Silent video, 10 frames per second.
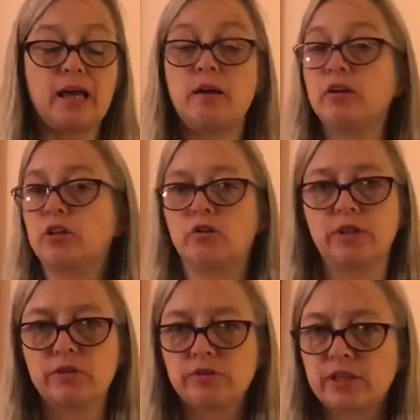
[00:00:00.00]
You don't
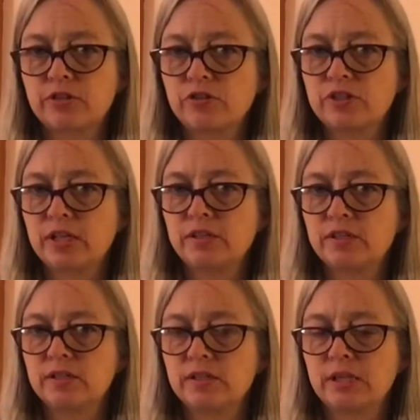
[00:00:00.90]
need those extra
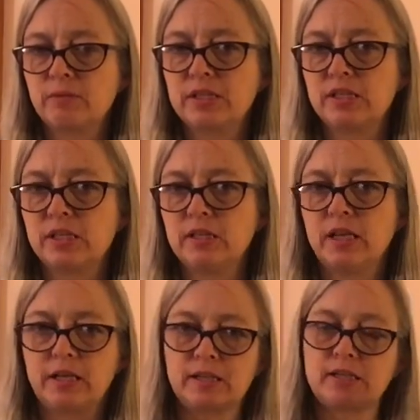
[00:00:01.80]
sentences that we did
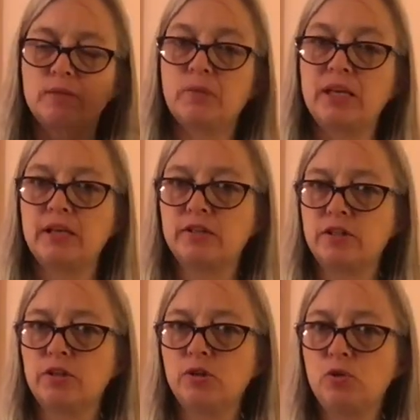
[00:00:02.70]
that explains
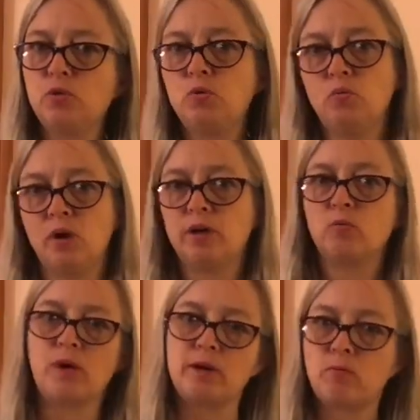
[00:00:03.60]
the who, what,
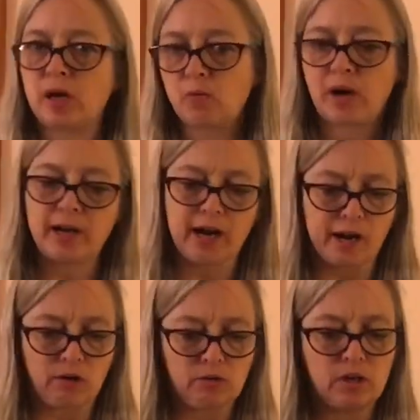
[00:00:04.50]
when, where, why,
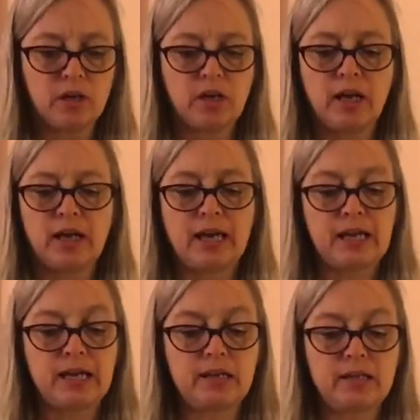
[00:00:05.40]
how.
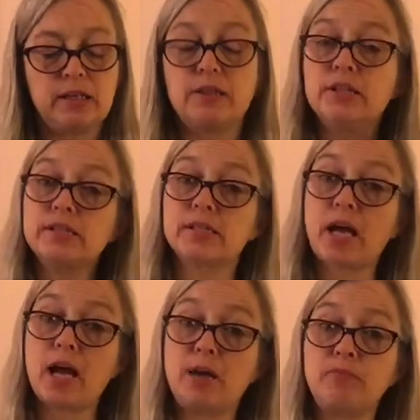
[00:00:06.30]
And this
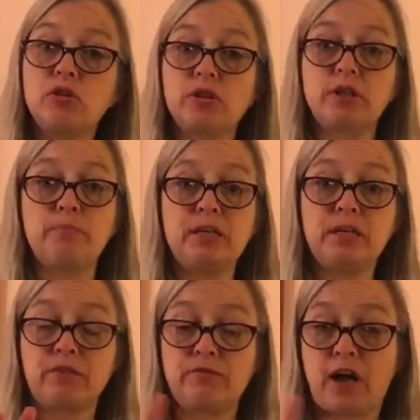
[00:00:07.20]
time you're going to
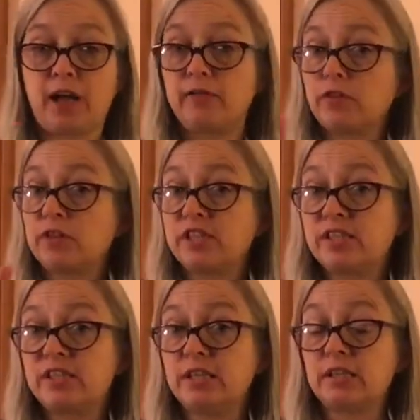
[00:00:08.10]
pick 5 or
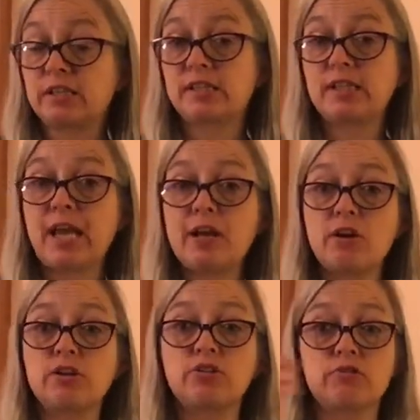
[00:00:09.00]
6
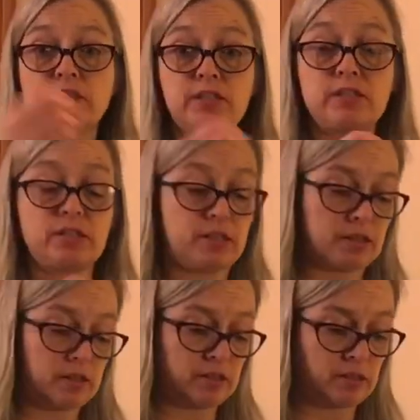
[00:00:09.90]

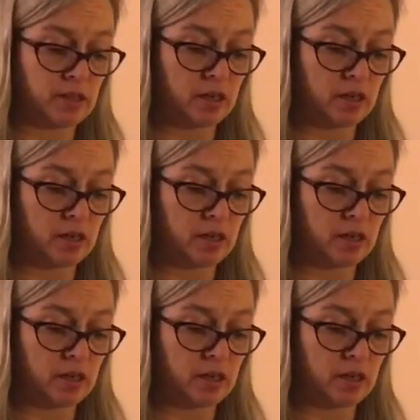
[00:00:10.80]
characteristics